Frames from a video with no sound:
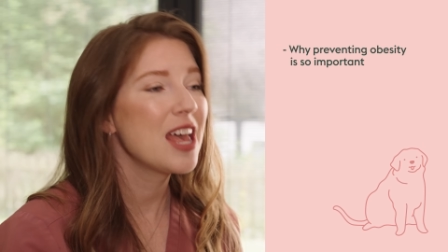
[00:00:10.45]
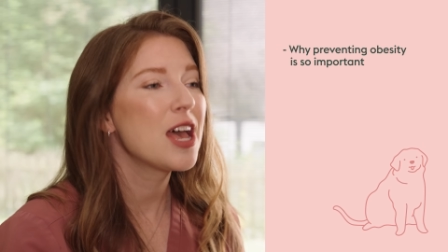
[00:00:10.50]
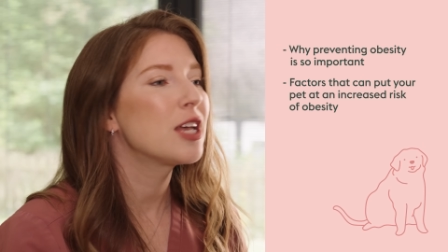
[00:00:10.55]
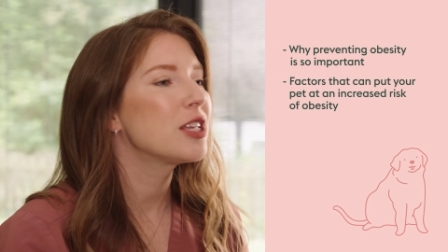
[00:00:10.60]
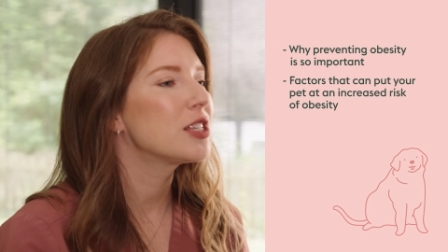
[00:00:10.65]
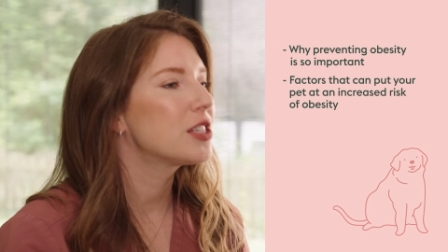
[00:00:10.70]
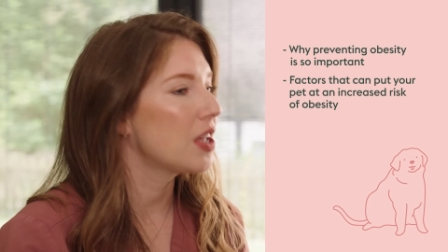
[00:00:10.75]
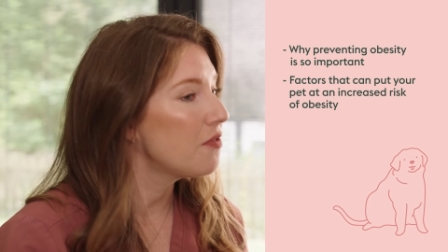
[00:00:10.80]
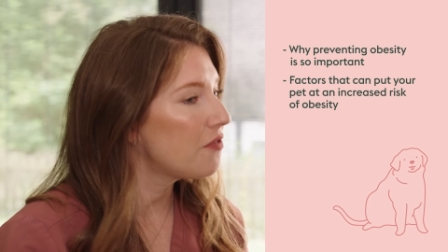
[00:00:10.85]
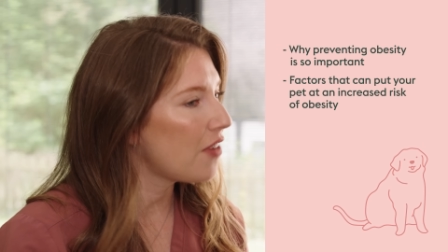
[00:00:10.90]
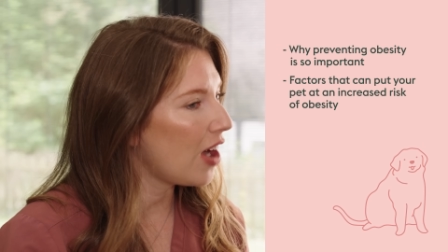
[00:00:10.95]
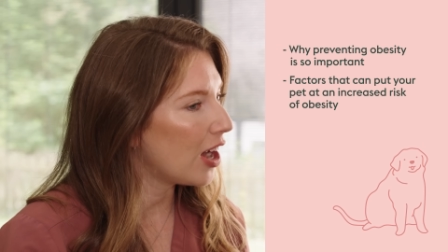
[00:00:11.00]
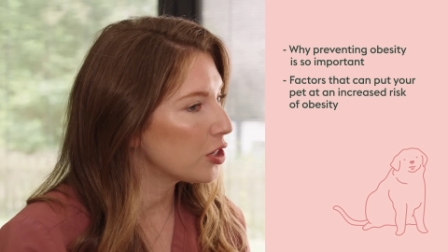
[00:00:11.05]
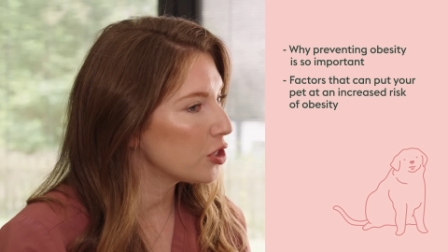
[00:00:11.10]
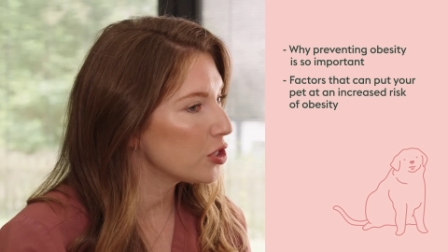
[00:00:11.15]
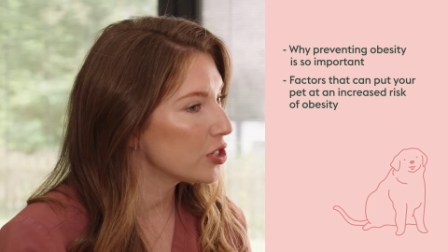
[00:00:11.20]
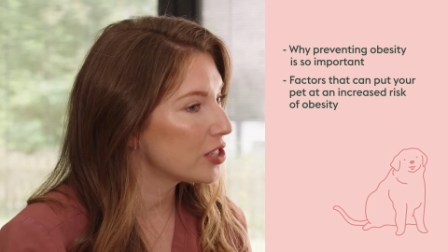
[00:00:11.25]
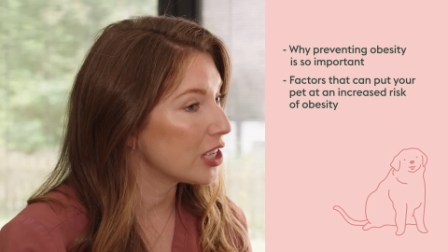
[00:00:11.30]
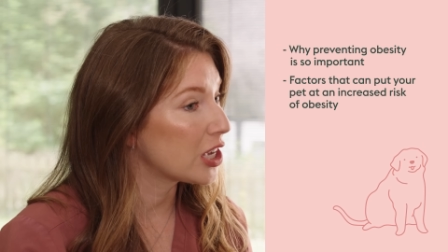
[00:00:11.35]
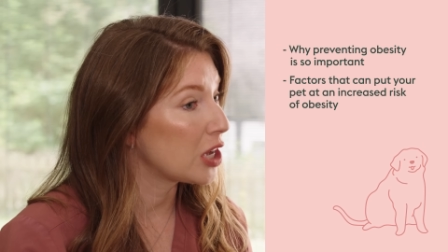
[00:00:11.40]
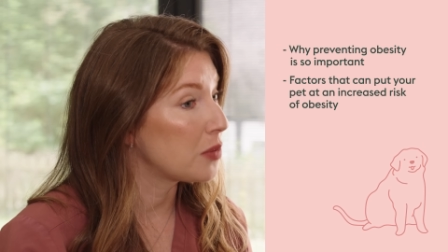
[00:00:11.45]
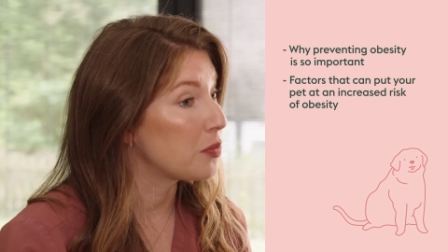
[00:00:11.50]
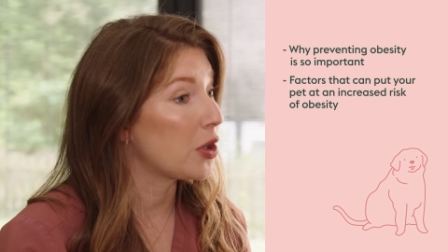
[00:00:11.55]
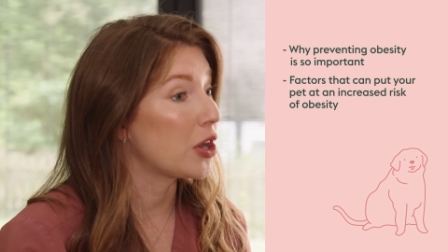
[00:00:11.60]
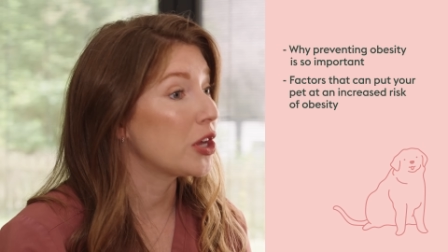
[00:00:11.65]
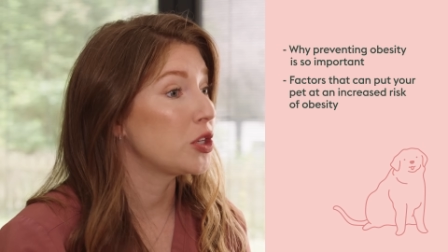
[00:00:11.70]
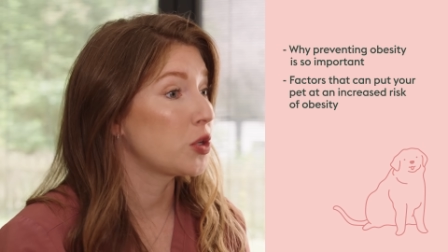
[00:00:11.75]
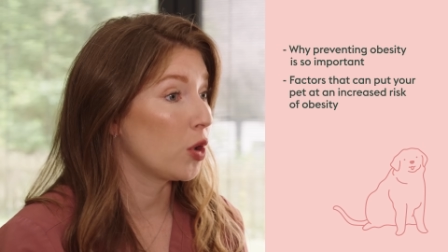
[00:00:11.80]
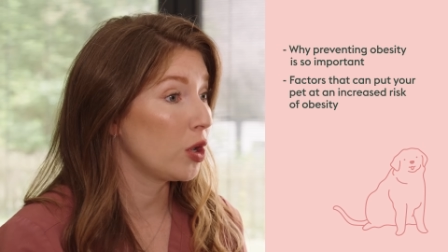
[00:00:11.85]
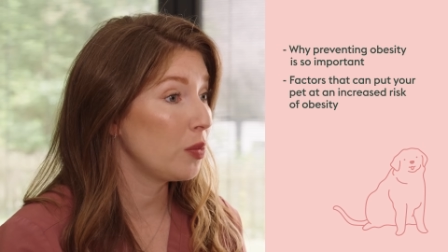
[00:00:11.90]
some factors that can put
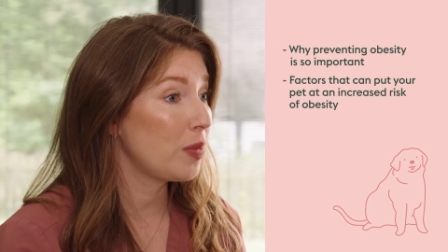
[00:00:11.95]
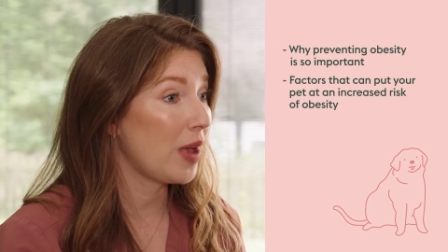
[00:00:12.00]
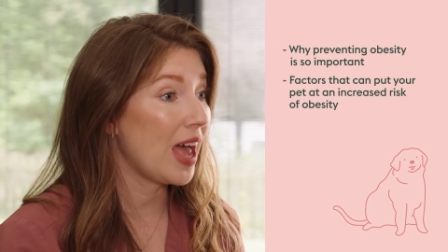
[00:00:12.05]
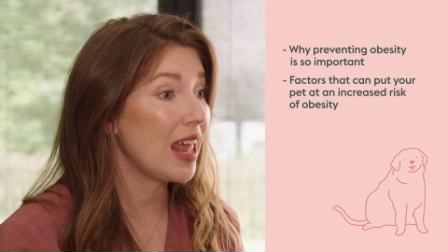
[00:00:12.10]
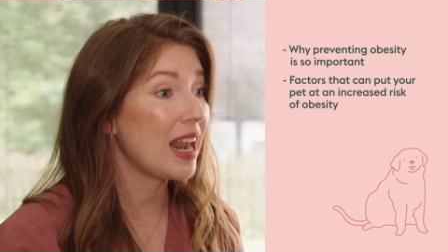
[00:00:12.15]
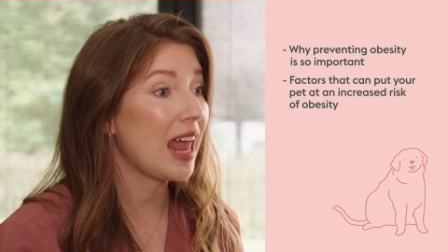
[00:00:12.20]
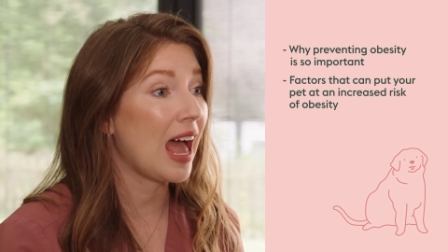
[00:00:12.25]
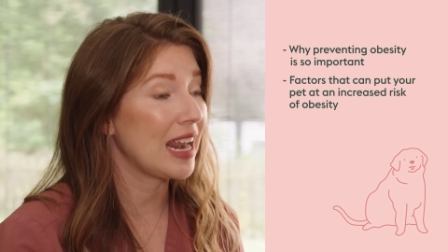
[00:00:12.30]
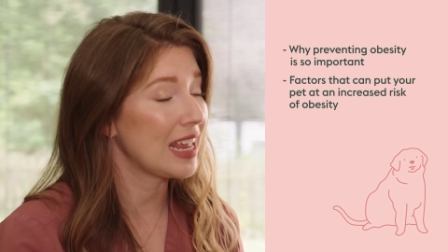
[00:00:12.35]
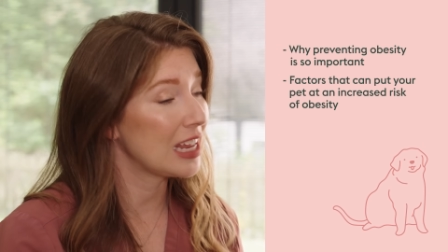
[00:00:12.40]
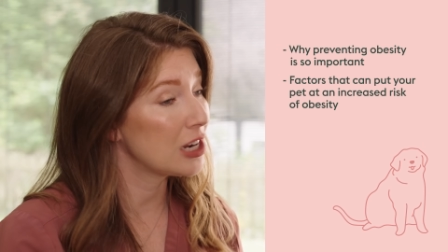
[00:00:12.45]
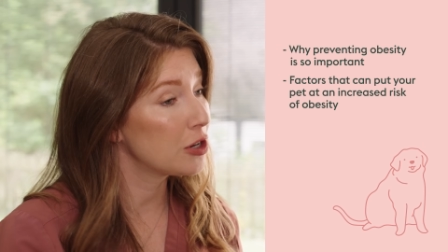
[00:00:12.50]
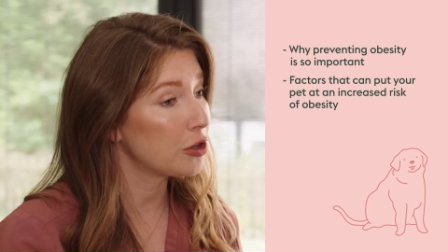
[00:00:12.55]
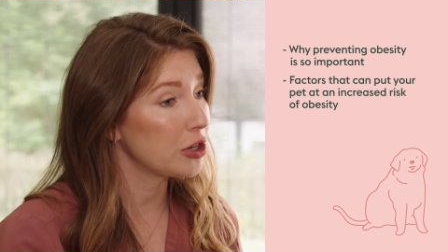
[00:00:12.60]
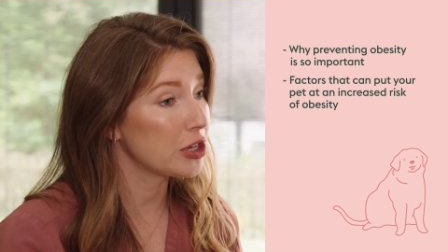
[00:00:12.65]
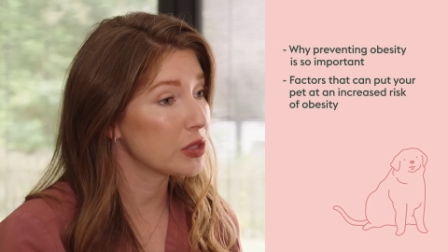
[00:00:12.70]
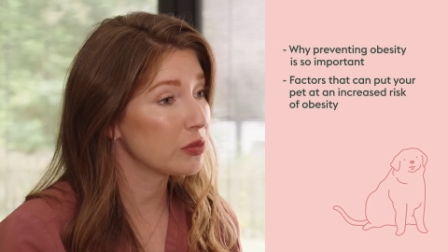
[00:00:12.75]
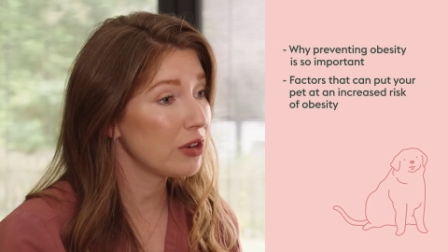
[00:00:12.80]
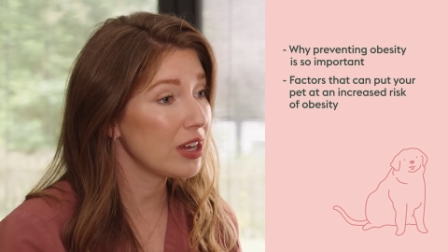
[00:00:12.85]
your pet at increased